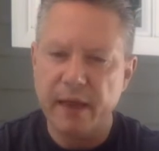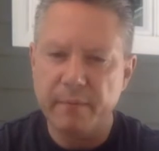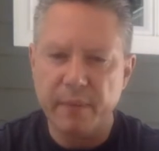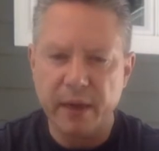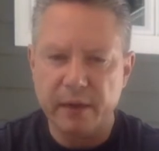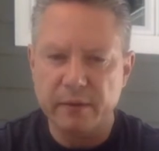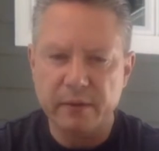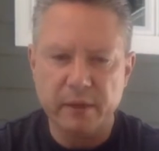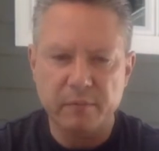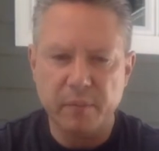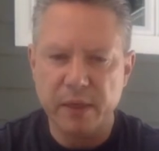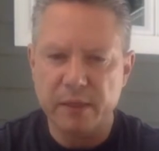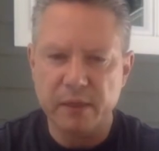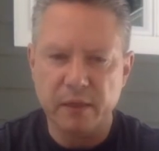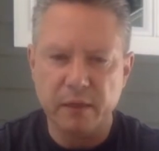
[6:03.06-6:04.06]
minutes. That's
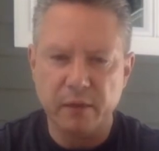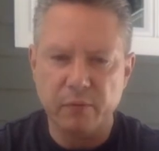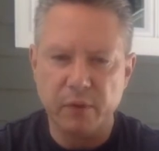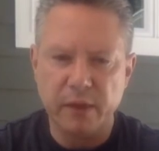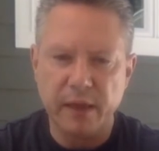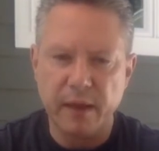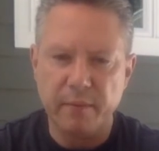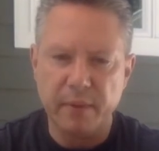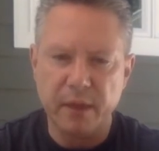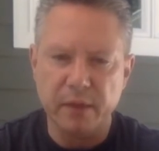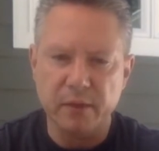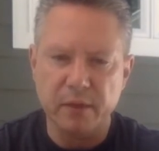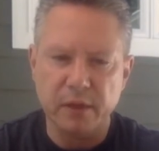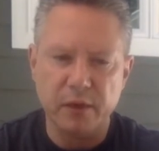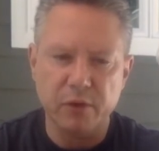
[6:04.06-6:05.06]
basically what that
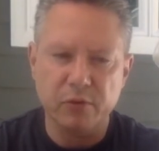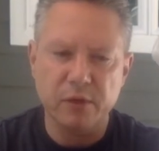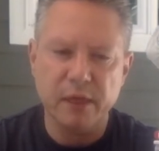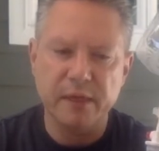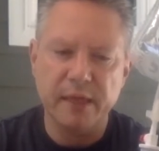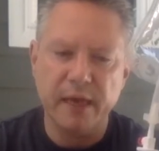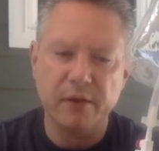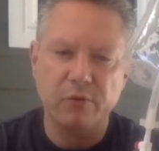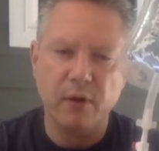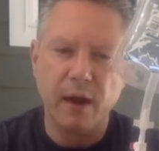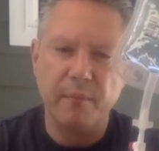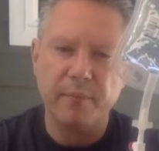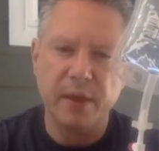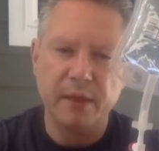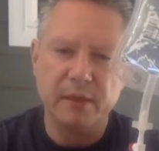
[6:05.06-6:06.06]
means. And use a 10
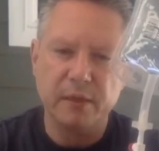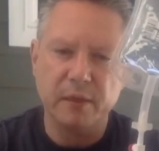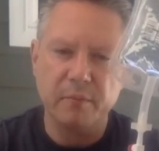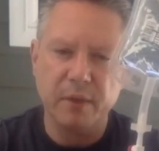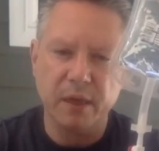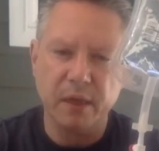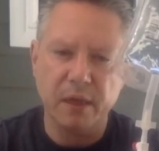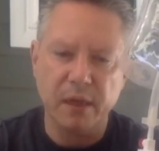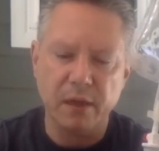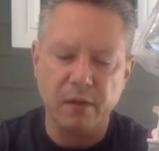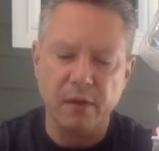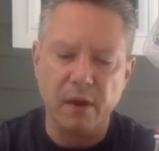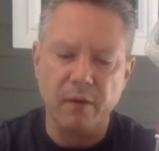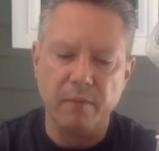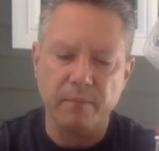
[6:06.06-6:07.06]
drop, that's the big key
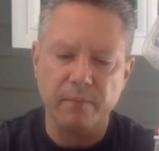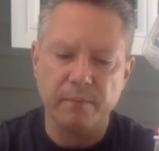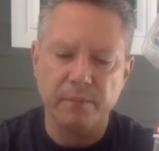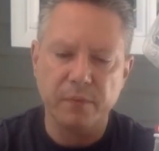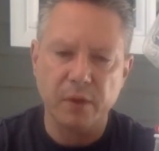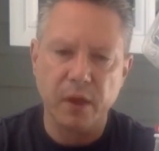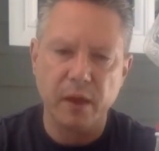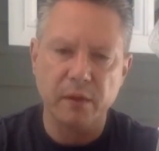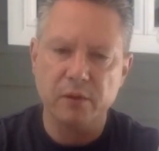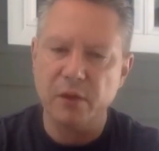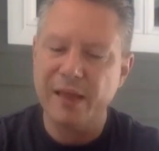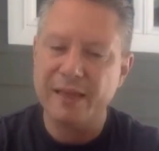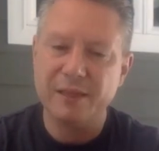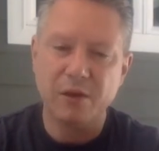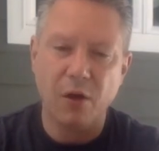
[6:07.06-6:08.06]
there. Okay, so
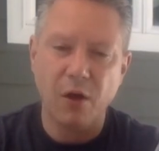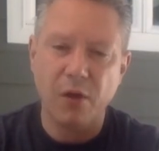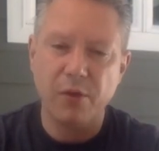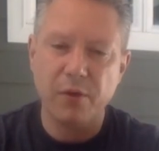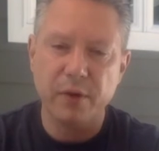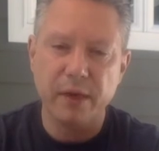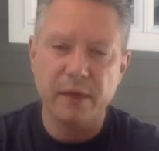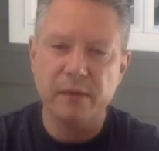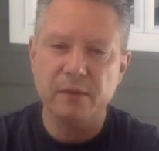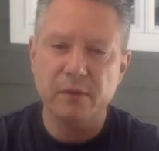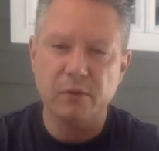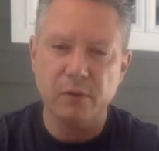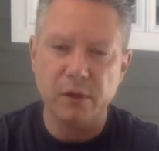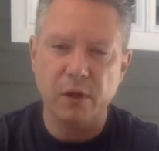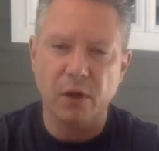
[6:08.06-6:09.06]
that's all there is
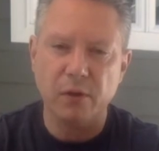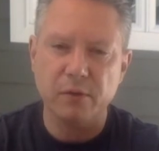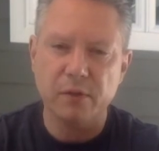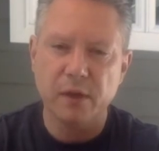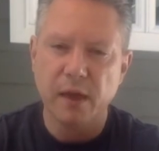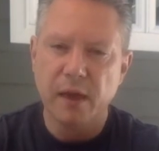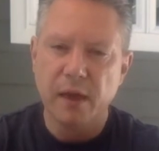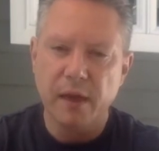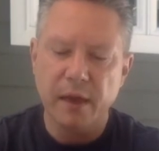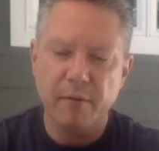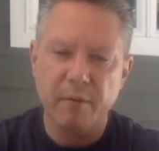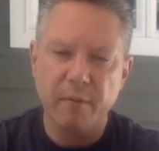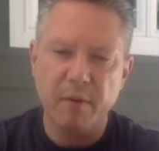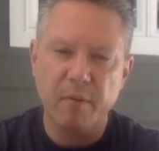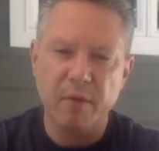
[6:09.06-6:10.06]
to adults. And
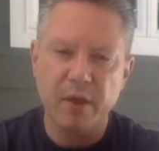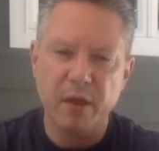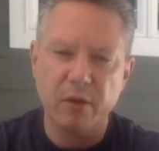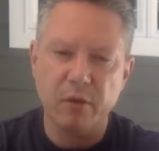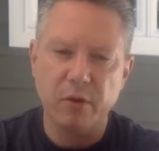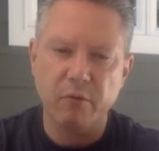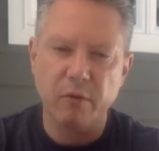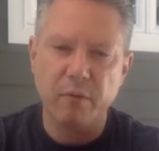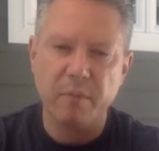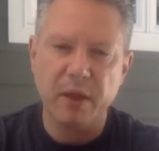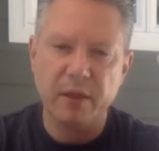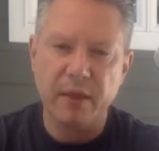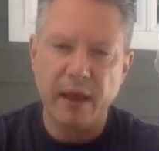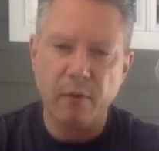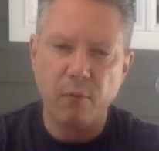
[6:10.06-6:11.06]
remember that you can
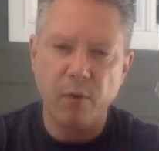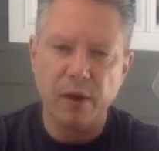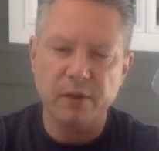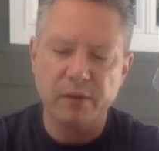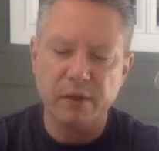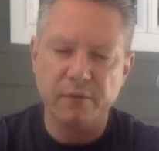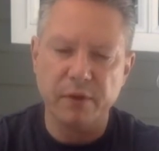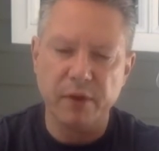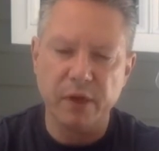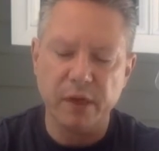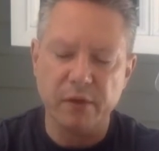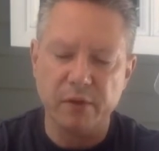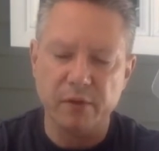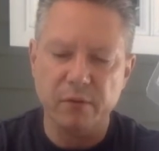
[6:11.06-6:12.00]
repeat that once if you need to.